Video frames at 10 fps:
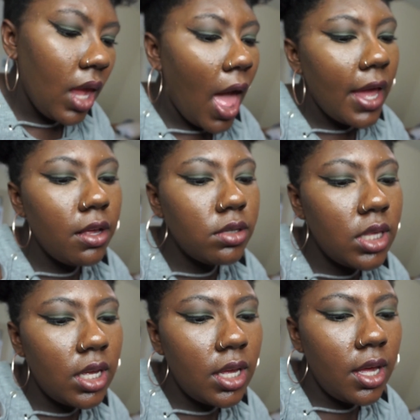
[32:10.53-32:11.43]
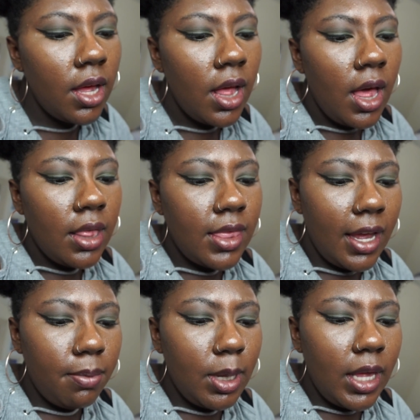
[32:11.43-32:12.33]
I used the
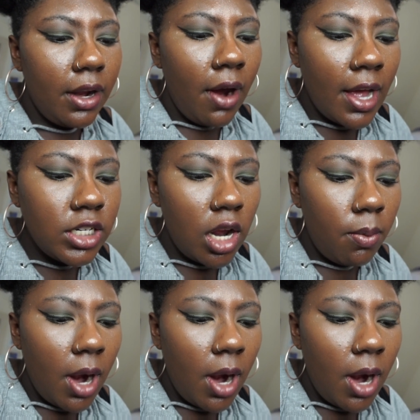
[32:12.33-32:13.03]
Thank Me Later eyeshadow